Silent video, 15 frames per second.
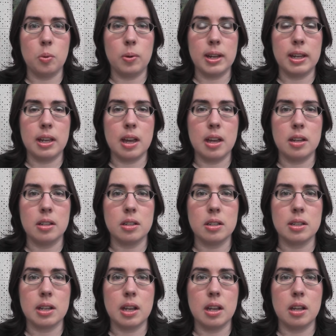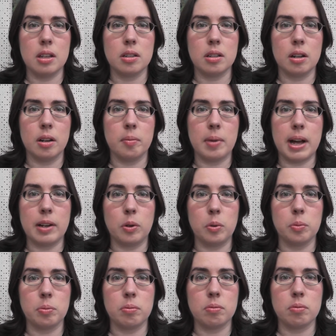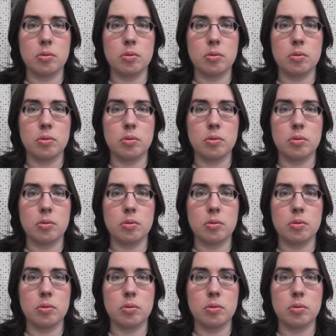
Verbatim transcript: weekend and um, I don't